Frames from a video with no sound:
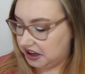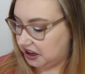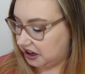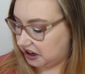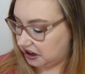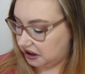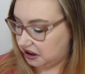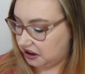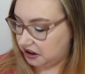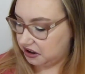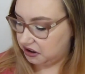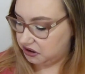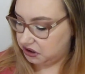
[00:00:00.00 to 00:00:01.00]
are
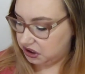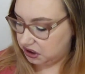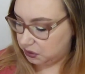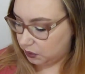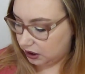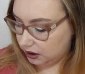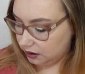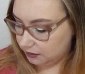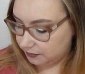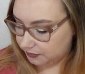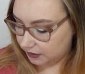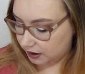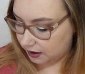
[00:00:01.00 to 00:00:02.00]
newer,
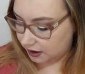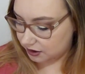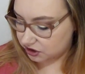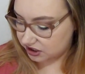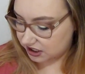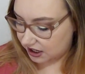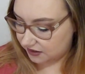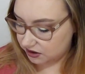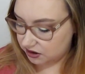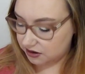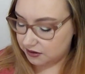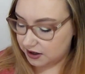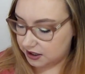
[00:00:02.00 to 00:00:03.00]
and I just haven't
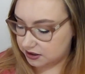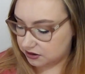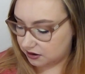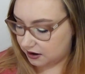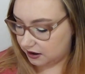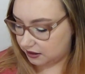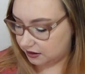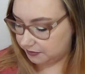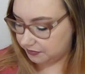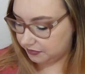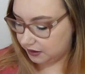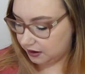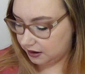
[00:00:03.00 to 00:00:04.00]
gotten around to trying them,
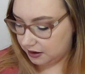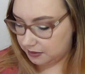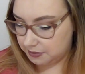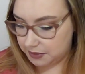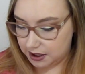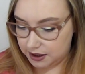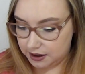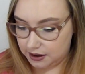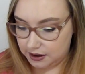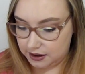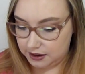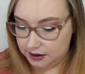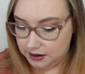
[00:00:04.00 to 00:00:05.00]
but
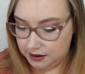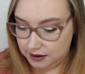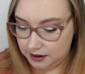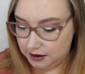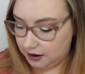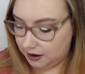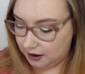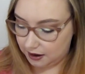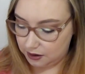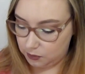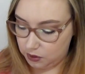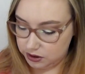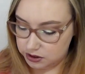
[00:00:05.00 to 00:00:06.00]
I kind
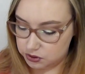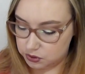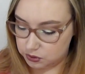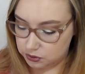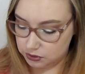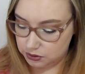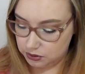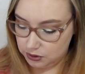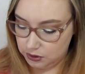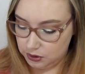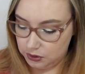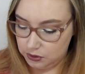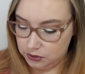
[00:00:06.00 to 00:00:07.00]
of want to.
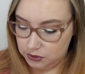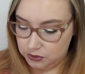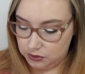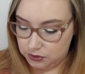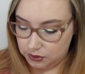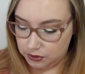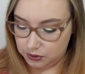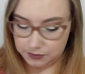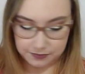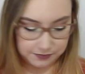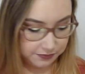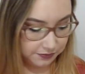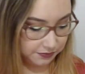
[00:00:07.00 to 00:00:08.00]
So,
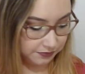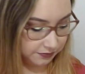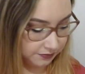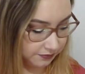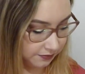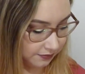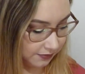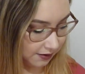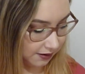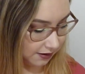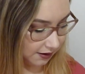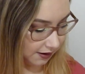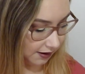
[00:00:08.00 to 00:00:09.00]

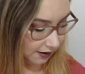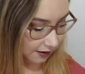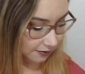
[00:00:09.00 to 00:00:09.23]
yeah.